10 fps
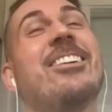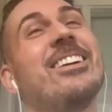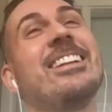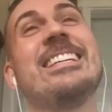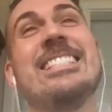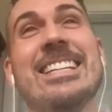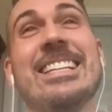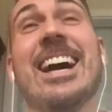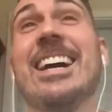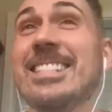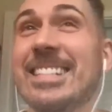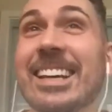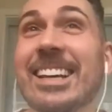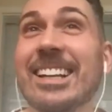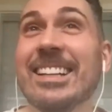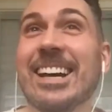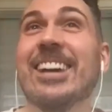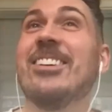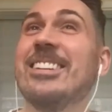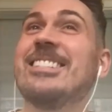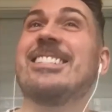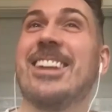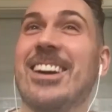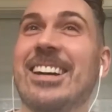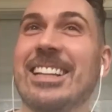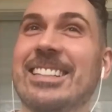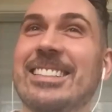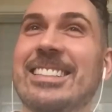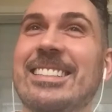I really didn't until I went to Scotland,